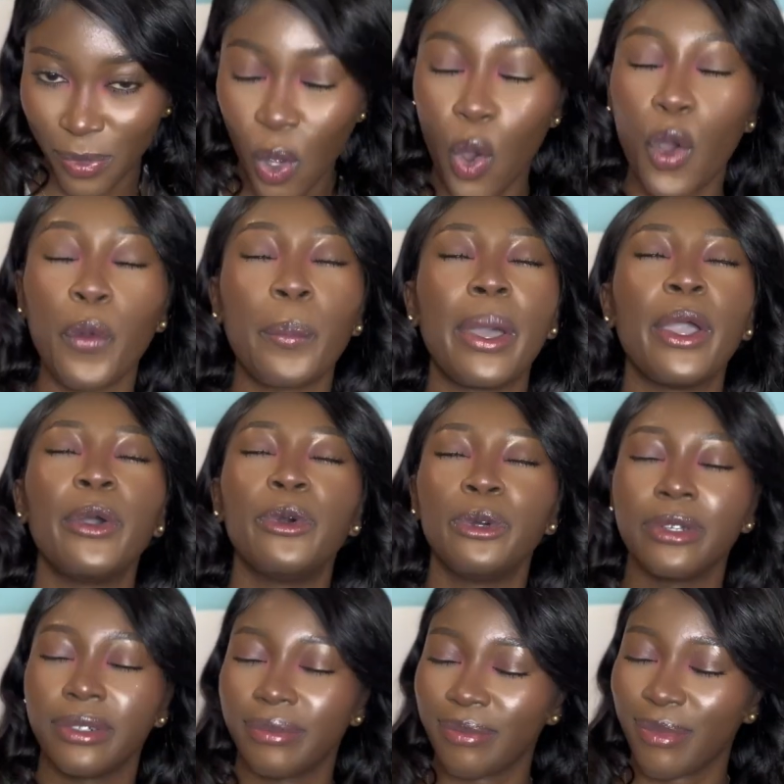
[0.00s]
on my
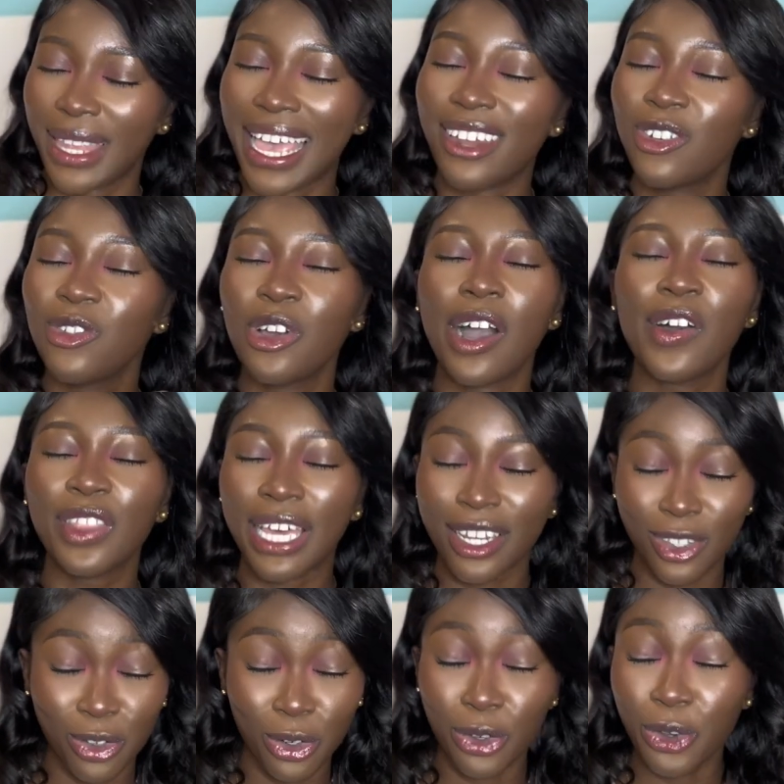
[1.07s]
own. I don't know how that is
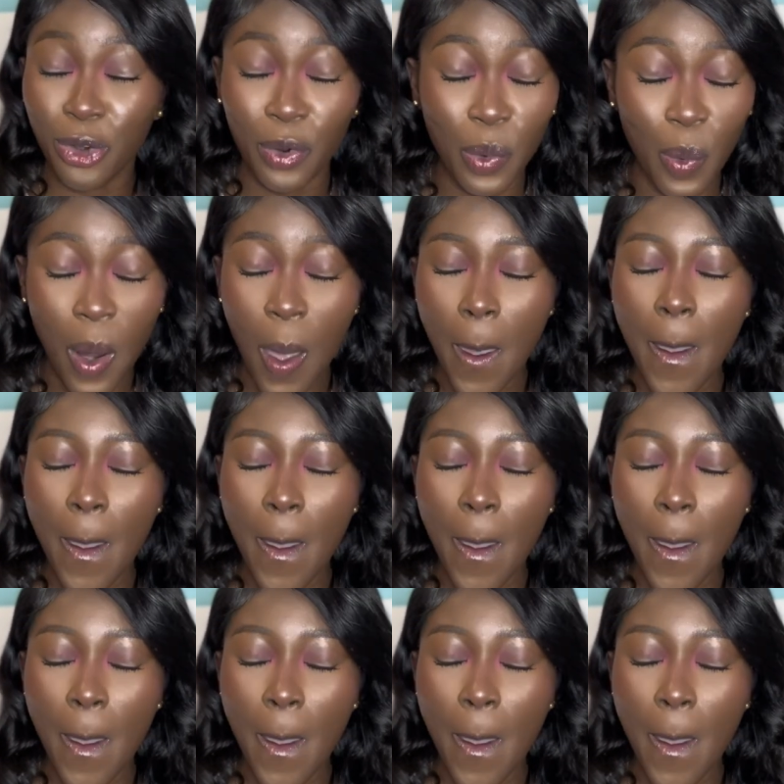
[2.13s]
gonna go,